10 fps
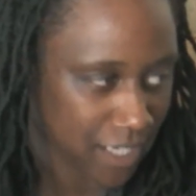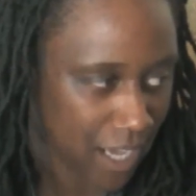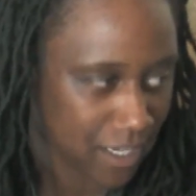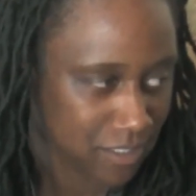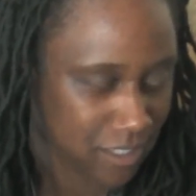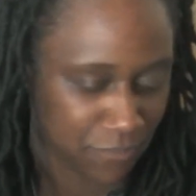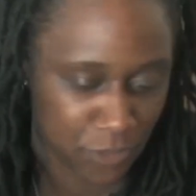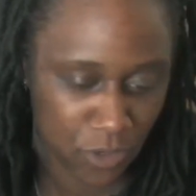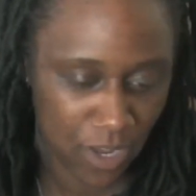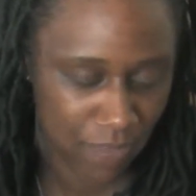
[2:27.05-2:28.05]
Like if
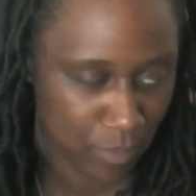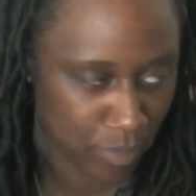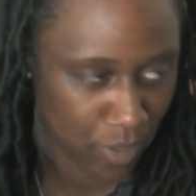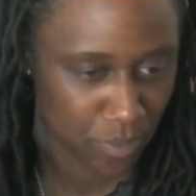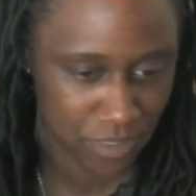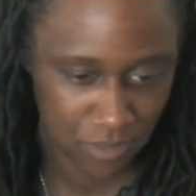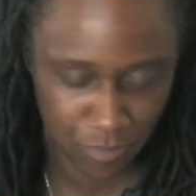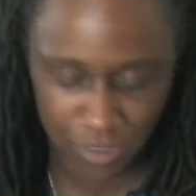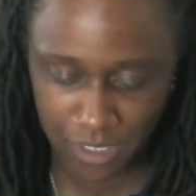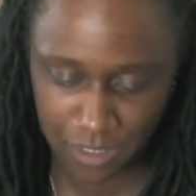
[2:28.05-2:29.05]
you don't have a purpose
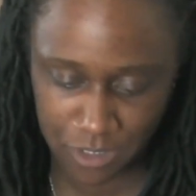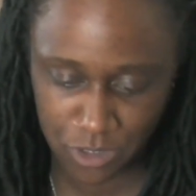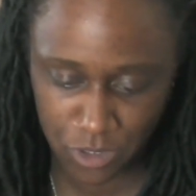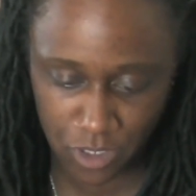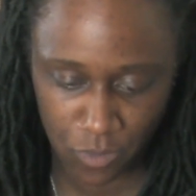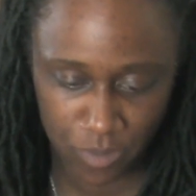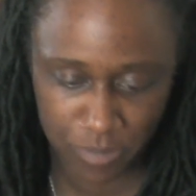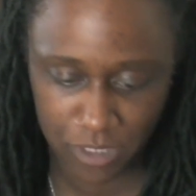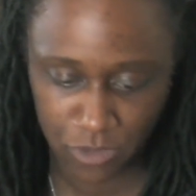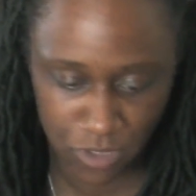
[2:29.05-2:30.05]
of being in the studio with
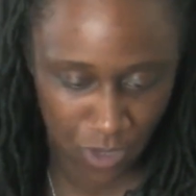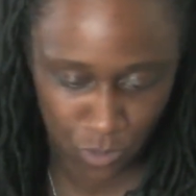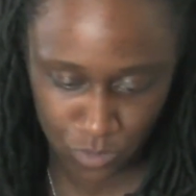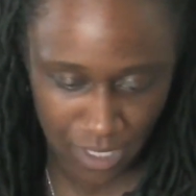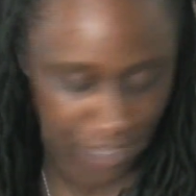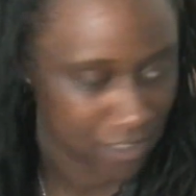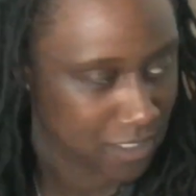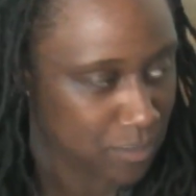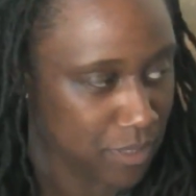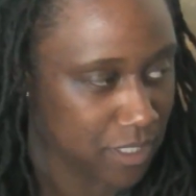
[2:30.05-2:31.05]
me, you don't
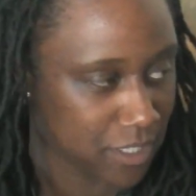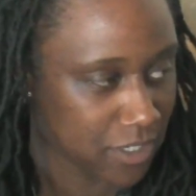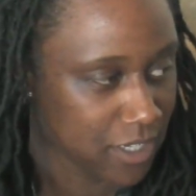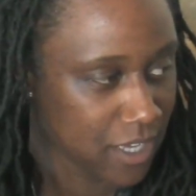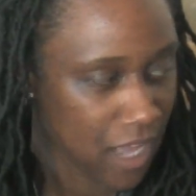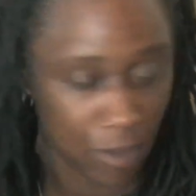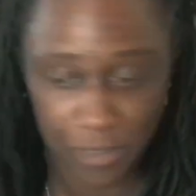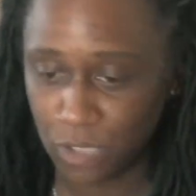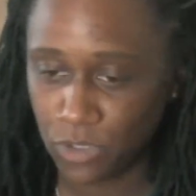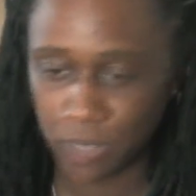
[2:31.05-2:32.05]
need to be there. I
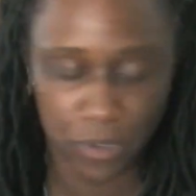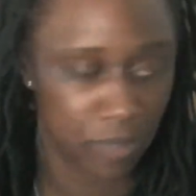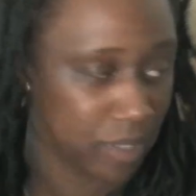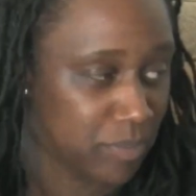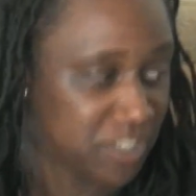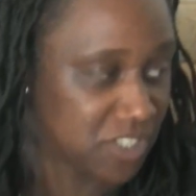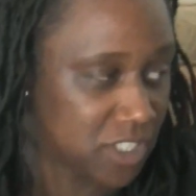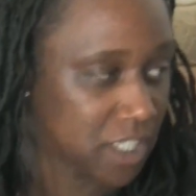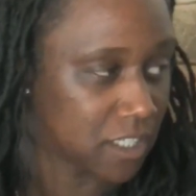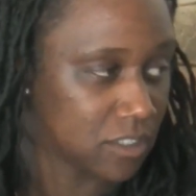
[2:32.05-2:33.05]
mean, you could bring me a piece of
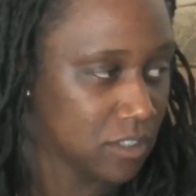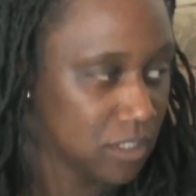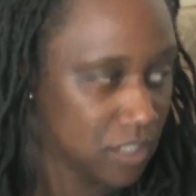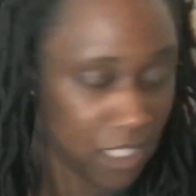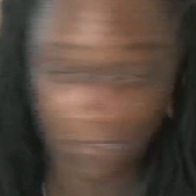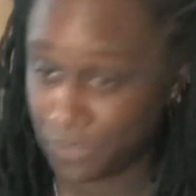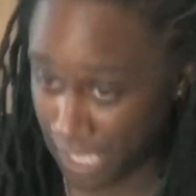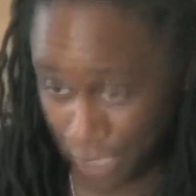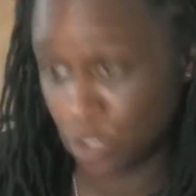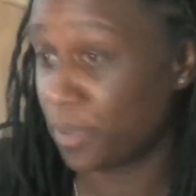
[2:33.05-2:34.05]
chicken if
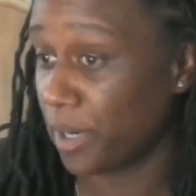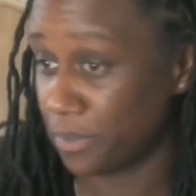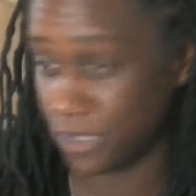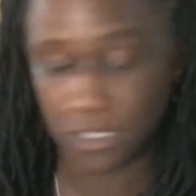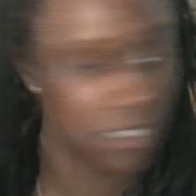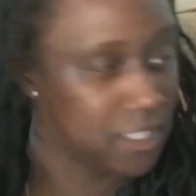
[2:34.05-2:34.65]
that's your purpose.